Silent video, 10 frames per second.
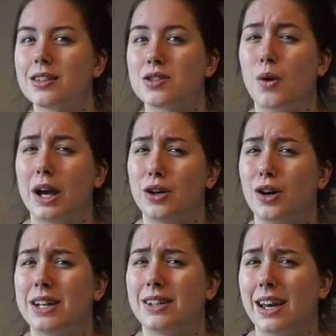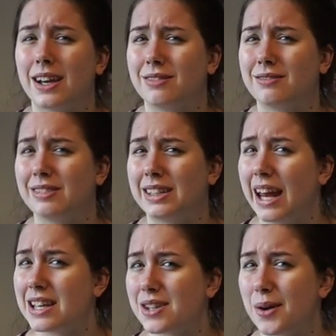There's quite a lot in like
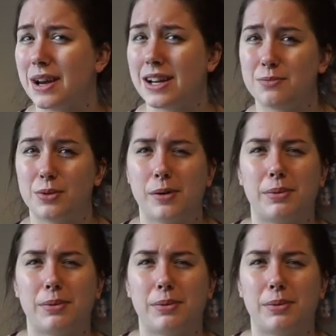Glasgow and Edinburgh,